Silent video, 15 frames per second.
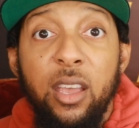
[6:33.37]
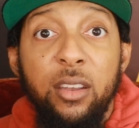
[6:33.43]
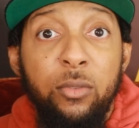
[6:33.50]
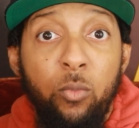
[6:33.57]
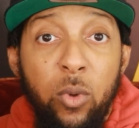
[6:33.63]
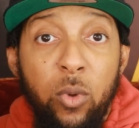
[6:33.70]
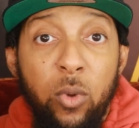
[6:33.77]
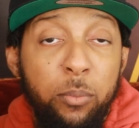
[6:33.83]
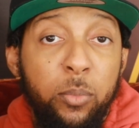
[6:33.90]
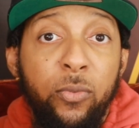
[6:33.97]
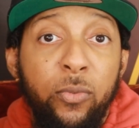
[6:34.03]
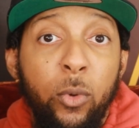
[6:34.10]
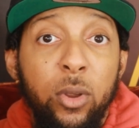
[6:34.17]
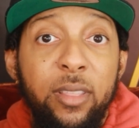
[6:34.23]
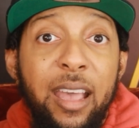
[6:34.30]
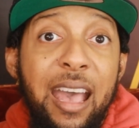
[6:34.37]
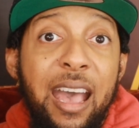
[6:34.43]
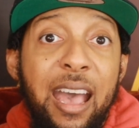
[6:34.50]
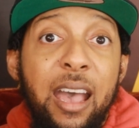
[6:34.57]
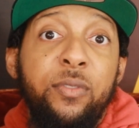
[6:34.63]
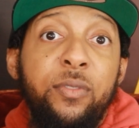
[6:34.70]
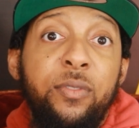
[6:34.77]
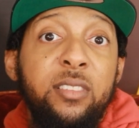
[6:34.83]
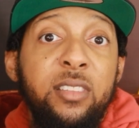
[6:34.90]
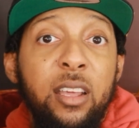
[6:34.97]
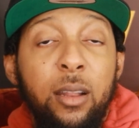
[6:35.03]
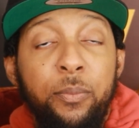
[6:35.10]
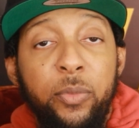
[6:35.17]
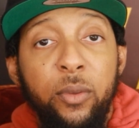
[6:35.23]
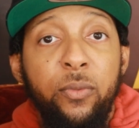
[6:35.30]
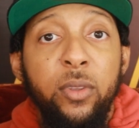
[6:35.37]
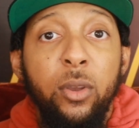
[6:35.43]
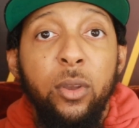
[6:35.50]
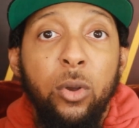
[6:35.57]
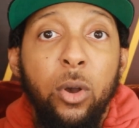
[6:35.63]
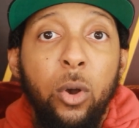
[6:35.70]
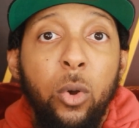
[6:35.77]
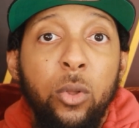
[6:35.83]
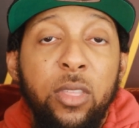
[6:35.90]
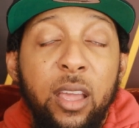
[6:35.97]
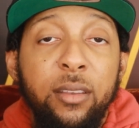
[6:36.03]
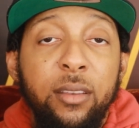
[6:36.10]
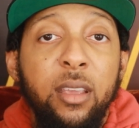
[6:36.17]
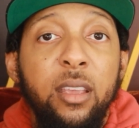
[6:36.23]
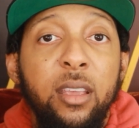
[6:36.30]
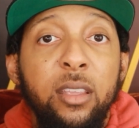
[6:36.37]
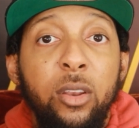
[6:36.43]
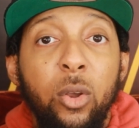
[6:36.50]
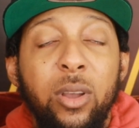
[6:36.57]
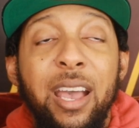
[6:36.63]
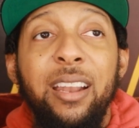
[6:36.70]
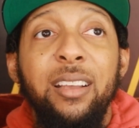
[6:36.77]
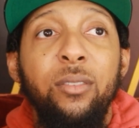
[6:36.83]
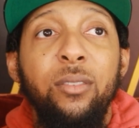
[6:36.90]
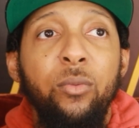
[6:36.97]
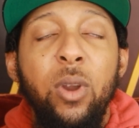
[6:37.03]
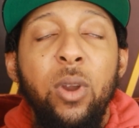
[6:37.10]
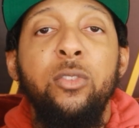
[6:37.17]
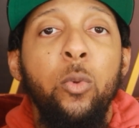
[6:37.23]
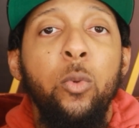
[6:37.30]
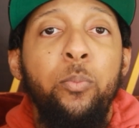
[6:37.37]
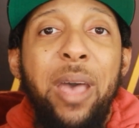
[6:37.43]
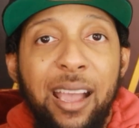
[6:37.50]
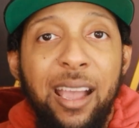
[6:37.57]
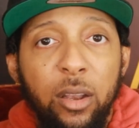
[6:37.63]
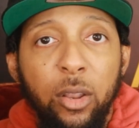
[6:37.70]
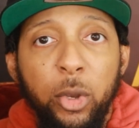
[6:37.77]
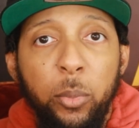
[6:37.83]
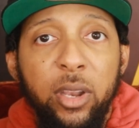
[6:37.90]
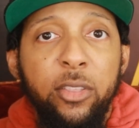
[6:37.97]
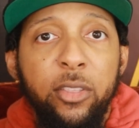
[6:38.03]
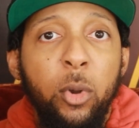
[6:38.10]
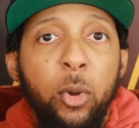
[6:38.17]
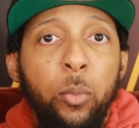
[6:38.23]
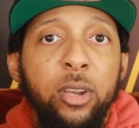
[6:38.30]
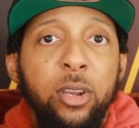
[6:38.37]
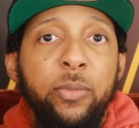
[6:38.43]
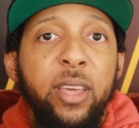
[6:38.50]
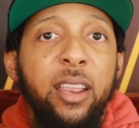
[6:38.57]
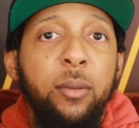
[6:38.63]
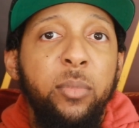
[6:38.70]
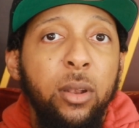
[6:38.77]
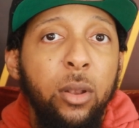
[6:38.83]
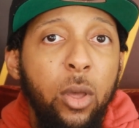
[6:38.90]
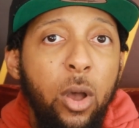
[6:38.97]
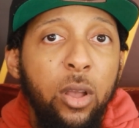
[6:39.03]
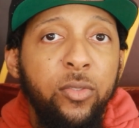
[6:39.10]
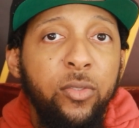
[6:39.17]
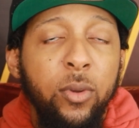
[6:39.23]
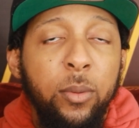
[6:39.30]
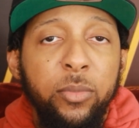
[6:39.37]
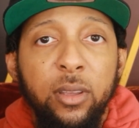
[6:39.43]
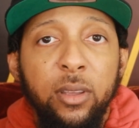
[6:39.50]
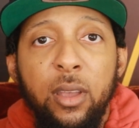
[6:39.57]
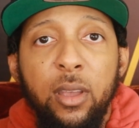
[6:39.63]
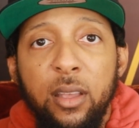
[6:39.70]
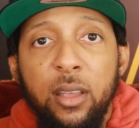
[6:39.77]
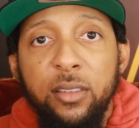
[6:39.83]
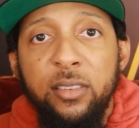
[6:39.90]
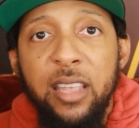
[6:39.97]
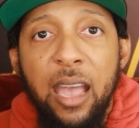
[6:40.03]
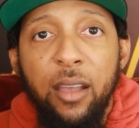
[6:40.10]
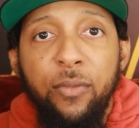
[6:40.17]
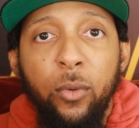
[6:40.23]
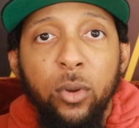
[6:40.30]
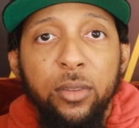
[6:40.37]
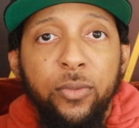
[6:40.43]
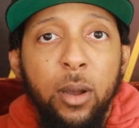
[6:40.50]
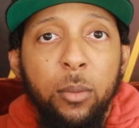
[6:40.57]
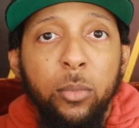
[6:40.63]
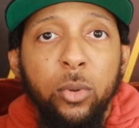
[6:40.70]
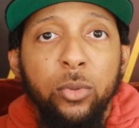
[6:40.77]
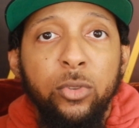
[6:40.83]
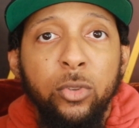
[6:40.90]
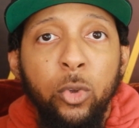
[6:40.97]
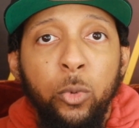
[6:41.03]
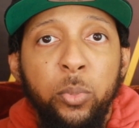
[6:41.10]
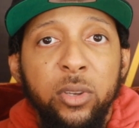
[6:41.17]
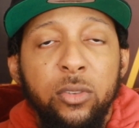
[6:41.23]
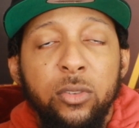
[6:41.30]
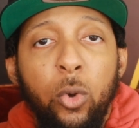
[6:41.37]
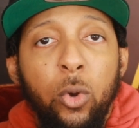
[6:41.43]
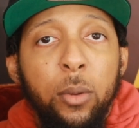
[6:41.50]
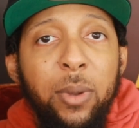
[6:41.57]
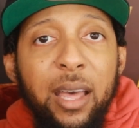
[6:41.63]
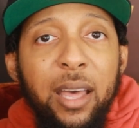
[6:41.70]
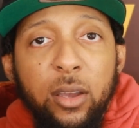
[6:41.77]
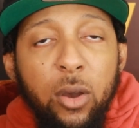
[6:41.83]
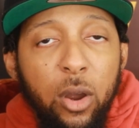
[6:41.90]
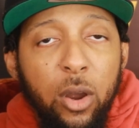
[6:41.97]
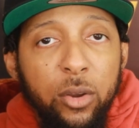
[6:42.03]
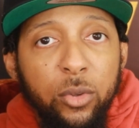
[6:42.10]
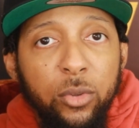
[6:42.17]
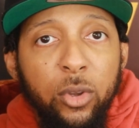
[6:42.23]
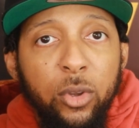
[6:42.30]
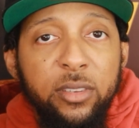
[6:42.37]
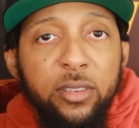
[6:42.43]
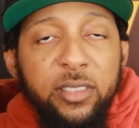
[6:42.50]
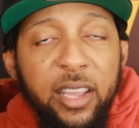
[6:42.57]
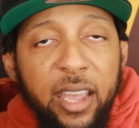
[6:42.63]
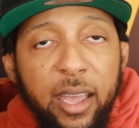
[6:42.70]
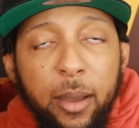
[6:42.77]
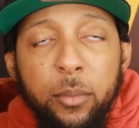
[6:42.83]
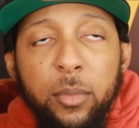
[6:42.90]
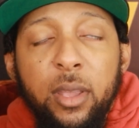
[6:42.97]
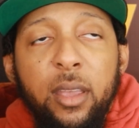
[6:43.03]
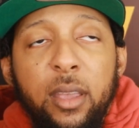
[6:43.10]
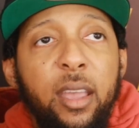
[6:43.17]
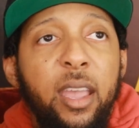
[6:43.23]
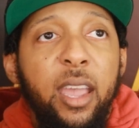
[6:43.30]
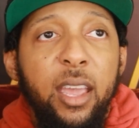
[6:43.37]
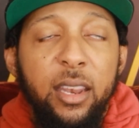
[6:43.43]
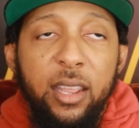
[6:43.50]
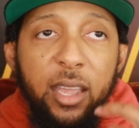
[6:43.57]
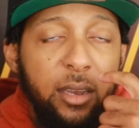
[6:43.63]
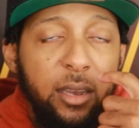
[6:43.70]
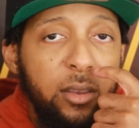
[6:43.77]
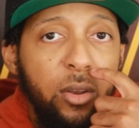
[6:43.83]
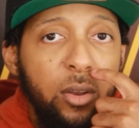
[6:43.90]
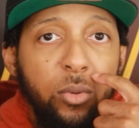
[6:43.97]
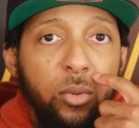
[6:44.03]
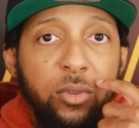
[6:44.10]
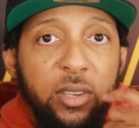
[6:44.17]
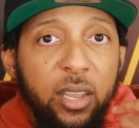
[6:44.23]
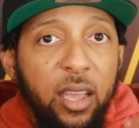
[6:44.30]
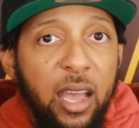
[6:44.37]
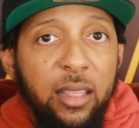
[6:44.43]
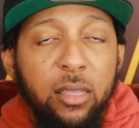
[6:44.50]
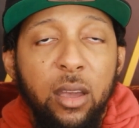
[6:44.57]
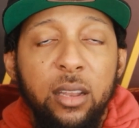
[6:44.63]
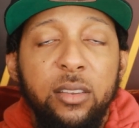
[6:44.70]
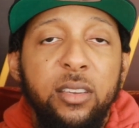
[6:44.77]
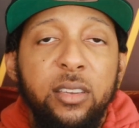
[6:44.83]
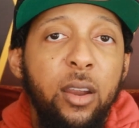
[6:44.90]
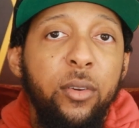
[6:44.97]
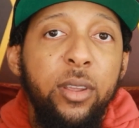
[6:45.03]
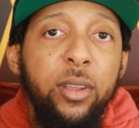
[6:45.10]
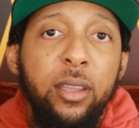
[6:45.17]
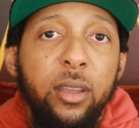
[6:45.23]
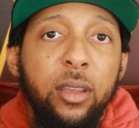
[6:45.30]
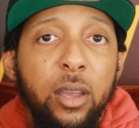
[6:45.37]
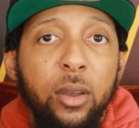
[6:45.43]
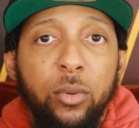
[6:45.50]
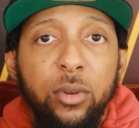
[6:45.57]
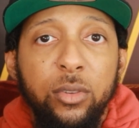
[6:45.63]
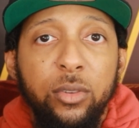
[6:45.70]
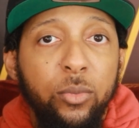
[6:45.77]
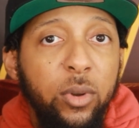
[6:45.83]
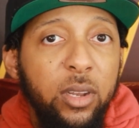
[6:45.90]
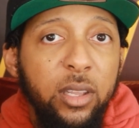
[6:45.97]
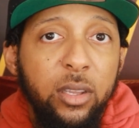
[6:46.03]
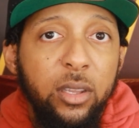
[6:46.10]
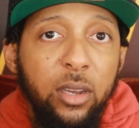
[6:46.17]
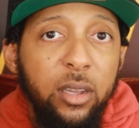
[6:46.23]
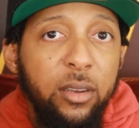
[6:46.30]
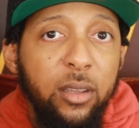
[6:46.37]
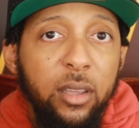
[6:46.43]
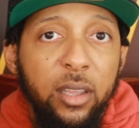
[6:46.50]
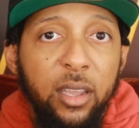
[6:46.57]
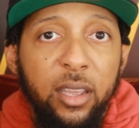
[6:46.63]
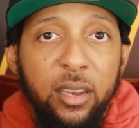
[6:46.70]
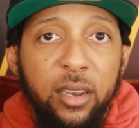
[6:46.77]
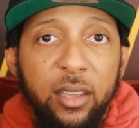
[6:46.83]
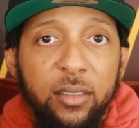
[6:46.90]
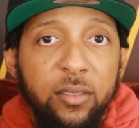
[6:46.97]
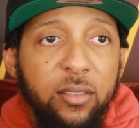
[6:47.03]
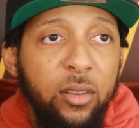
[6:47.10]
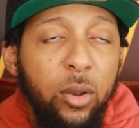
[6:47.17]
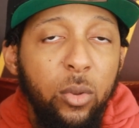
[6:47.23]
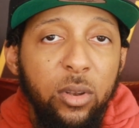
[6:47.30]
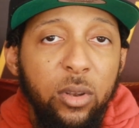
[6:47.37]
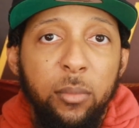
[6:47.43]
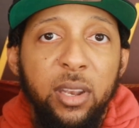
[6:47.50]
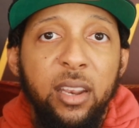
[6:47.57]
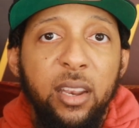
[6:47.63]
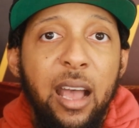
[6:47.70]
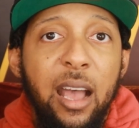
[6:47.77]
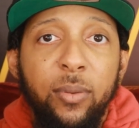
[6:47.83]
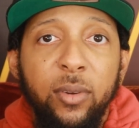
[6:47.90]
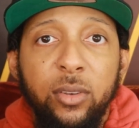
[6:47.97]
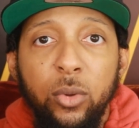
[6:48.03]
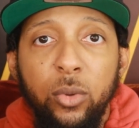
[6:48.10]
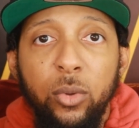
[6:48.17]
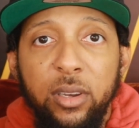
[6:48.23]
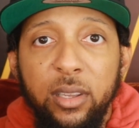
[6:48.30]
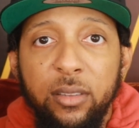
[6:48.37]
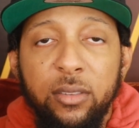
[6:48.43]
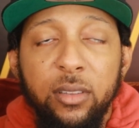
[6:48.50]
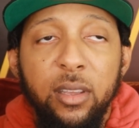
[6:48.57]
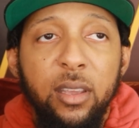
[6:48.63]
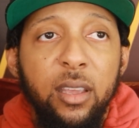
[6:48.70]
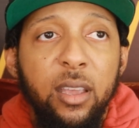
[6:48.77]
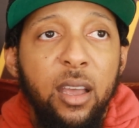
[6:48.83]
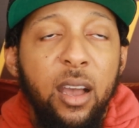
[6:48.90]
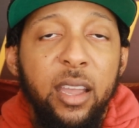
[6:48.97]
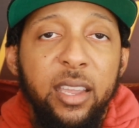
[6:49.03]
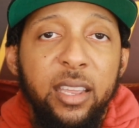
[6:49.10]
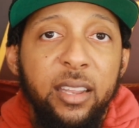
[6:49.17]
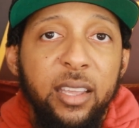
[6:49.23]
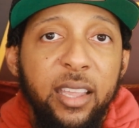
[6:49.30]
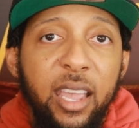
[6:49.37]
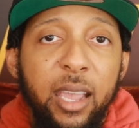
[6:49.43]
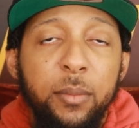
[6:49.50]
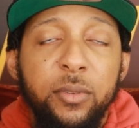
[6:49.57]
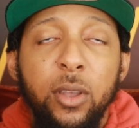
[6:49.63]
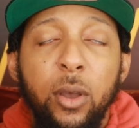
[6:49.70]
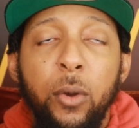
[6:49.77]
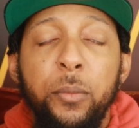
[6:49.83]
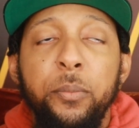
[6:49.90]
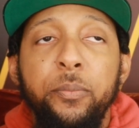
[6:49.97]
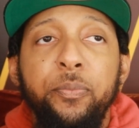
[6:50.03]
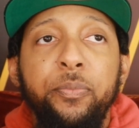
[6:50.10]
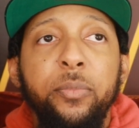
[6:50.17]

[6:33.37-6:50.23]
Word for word: right before the half to set up the field goal that you know kind of wrestled back a little bit of the momentum that had been lost from the sack force fumble scoop and score by the Cardinals on Sam and then you know t- I thought Terry was really good in his you know limited opportunities uh, in the game so